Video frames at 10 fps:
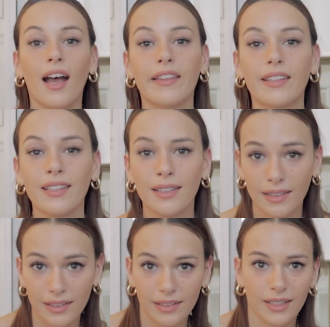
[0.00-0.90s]
I
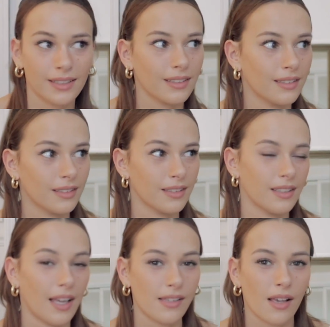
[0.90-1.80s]
think like
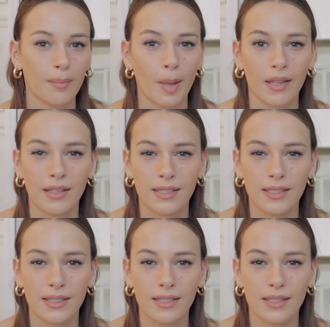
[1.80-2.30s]
I saw Bella